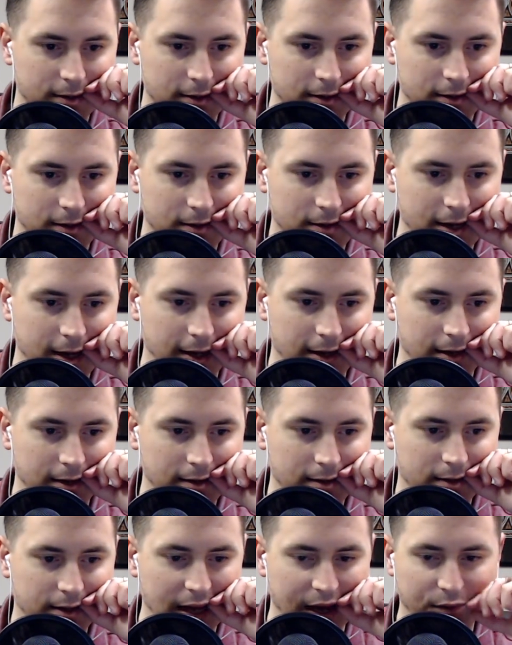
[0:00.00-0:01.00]

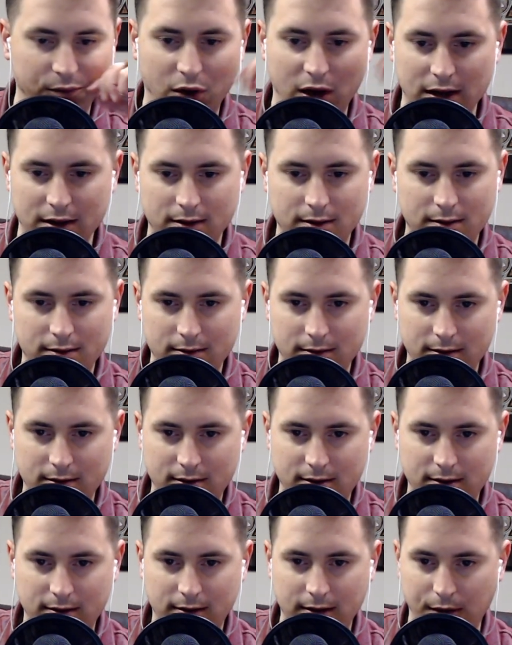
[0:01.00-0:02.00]
they they want
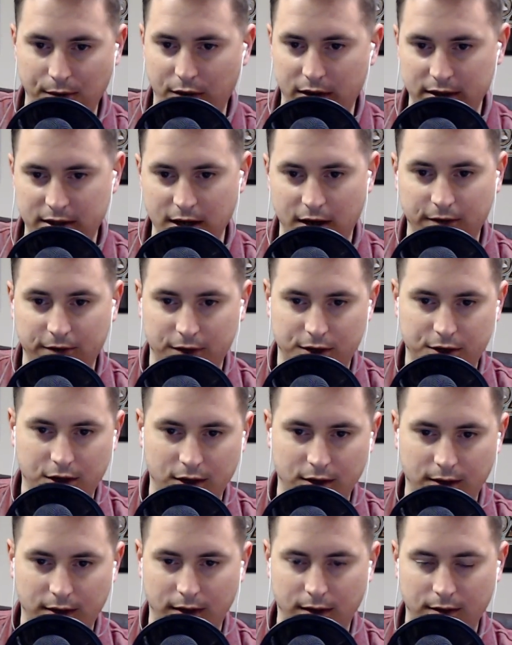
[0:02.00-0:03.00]
they want to
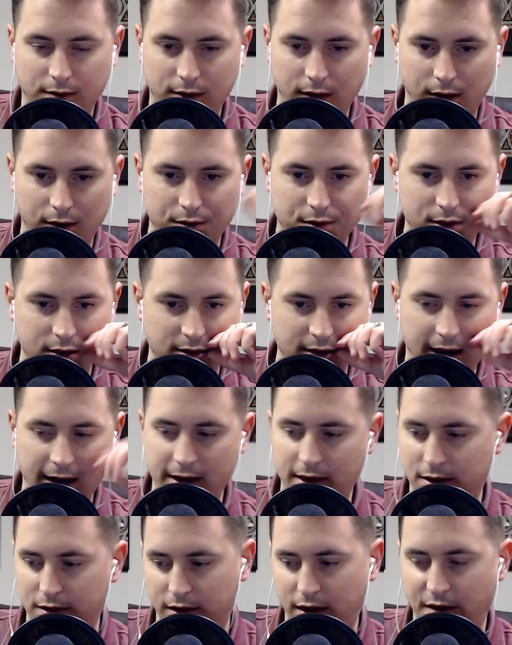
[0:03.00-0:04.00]
overturn their their
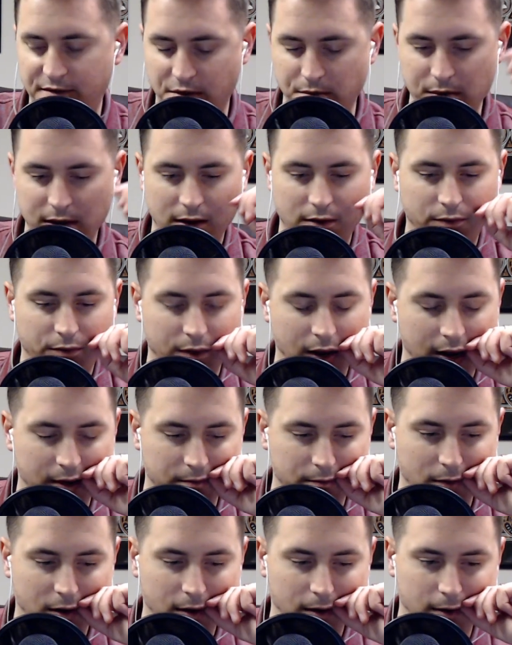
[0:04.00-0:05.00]
society, their government,
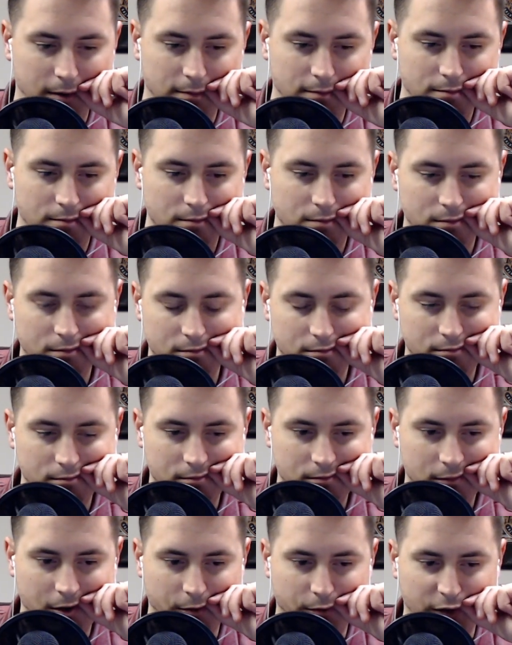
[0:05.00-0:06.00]
and and,
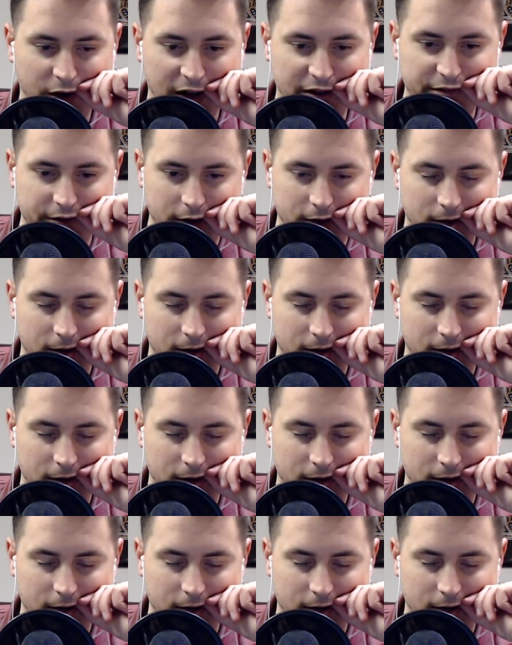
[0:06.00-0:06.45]
and whatever.